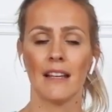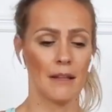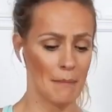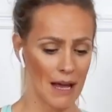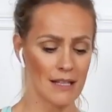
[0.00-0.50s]

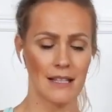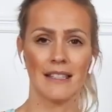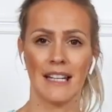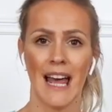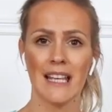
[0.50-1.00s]
the mass
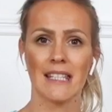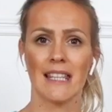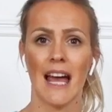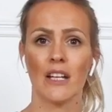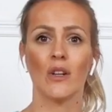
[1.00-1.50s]
is less
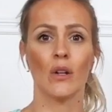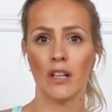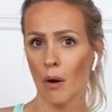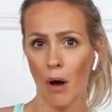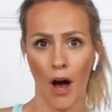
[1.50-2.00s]
than your
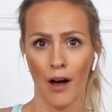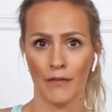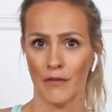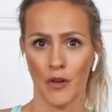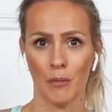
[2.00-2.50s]
lower
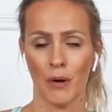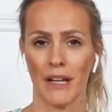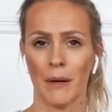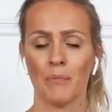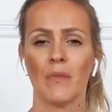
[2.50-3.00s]
half of your body.